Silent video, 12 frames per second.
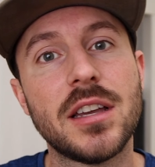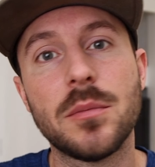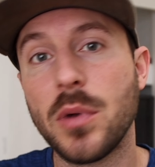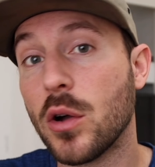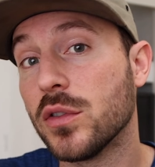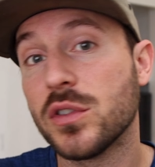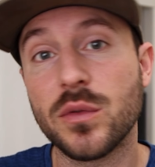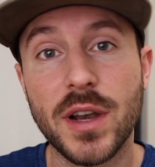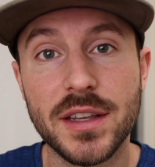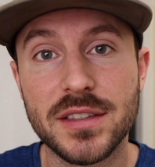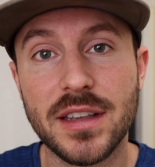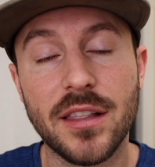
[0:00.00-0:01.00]

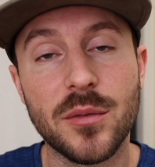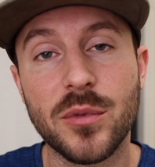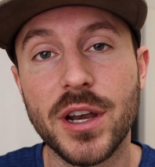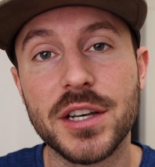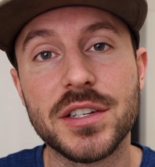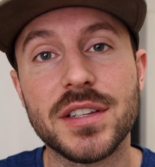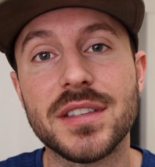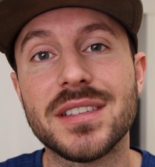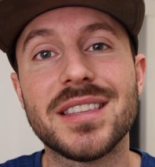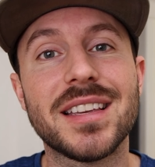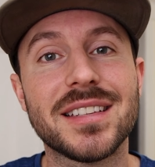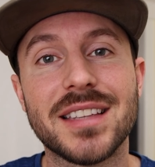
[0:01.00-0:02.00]
post-race celebrations,
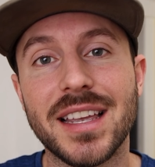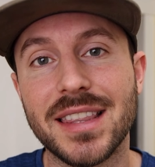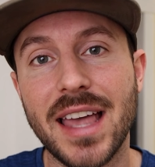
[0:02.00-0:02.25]
things like